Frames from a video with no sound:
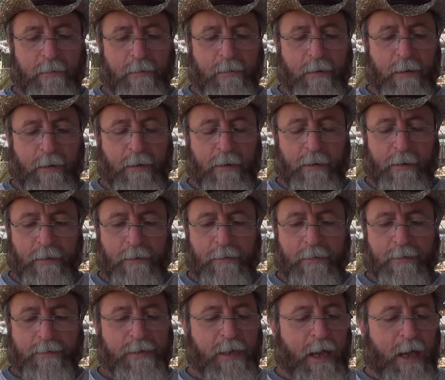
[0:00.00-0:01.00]
uh, and
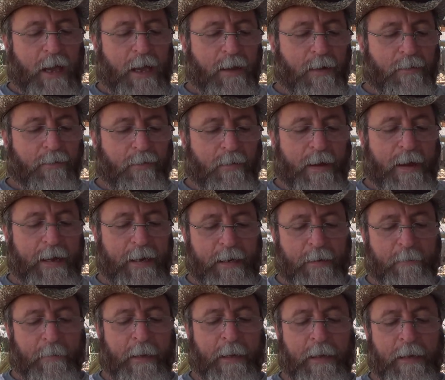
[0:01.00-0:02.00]
this higher
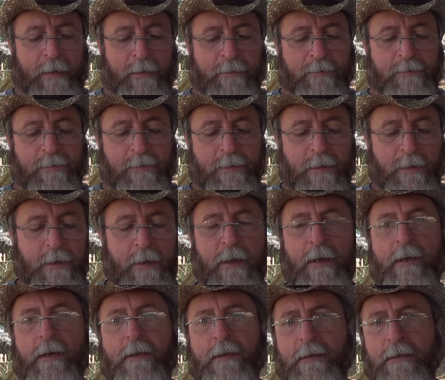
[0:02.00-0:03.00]
rating means,
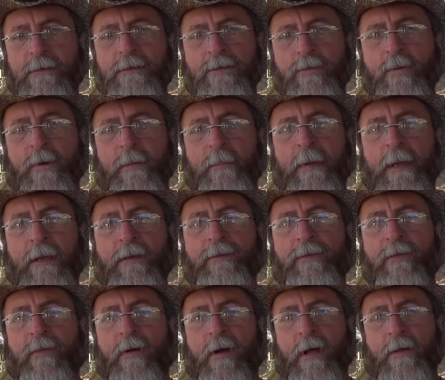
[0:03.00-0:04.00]
this is what it means
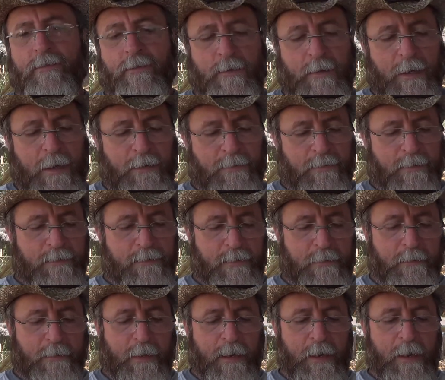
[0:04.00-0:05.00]
for us, you guys,
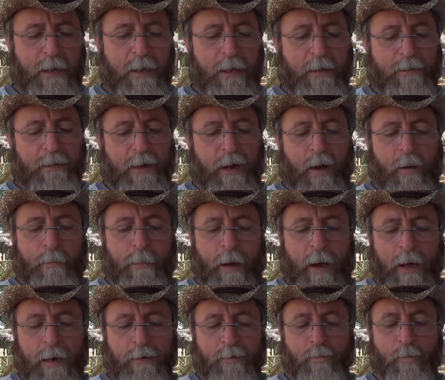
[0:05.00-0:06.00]
listen, that our
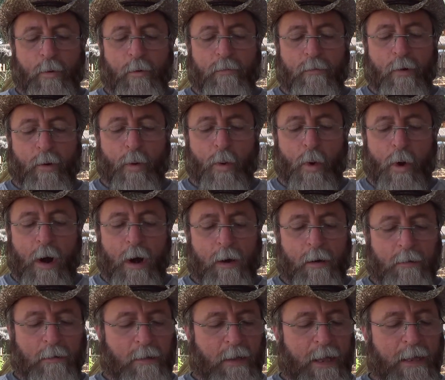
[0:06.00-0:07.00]
bodies will
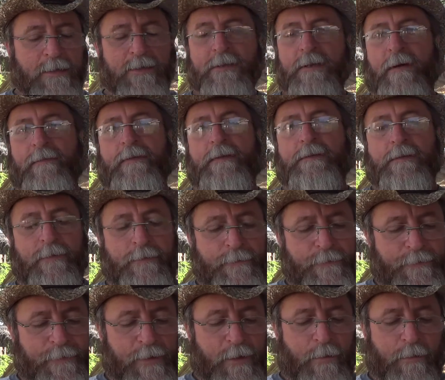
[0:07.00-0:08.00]
require less of it to
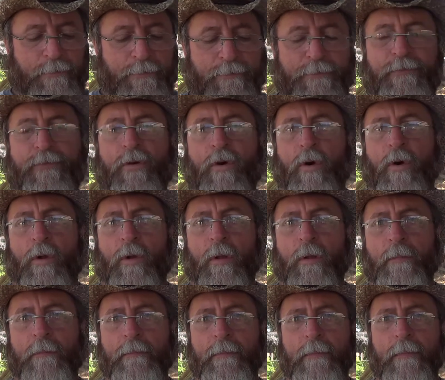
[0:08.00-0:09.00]
feel full
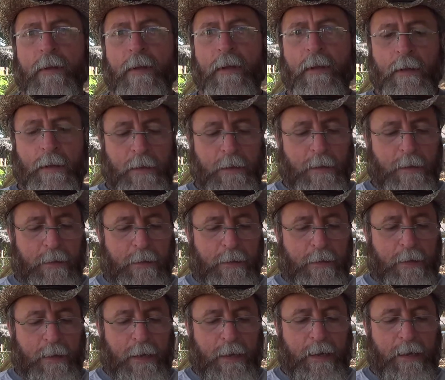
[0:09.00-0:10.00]

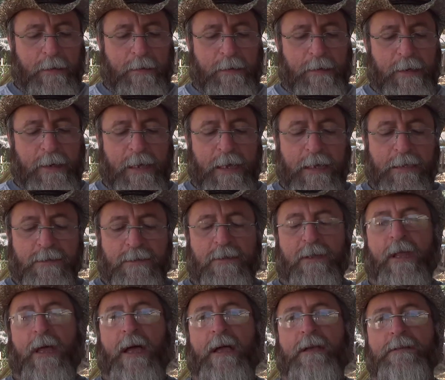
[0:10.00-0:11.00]
and needs
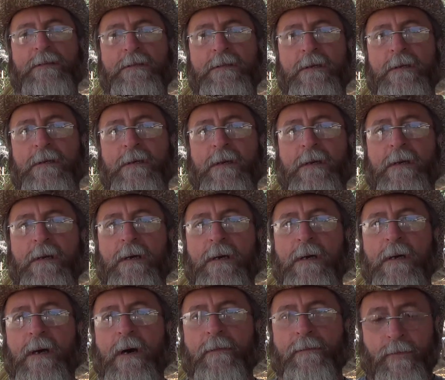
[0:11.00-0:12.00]
less
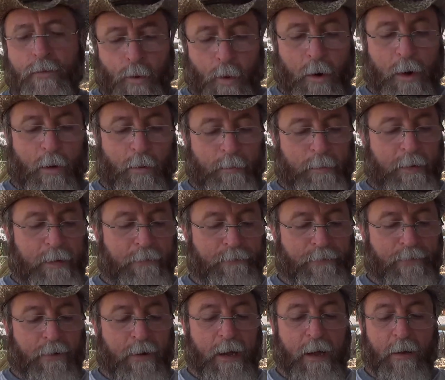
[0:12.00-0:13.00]
of quail meat
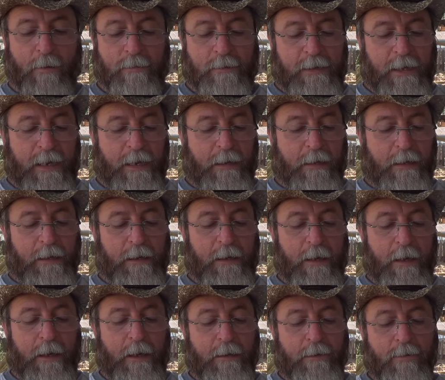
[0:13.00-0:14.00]
for our daily
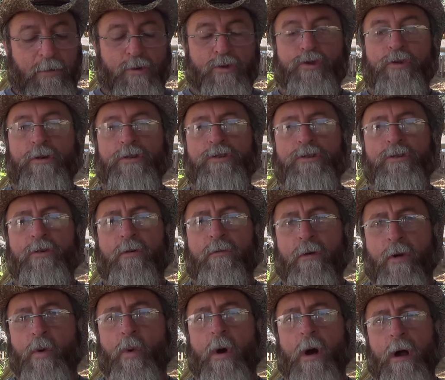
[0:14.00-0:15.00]
nutritional
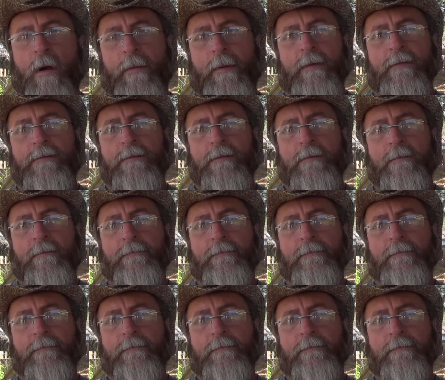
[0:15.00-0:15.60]
requirements.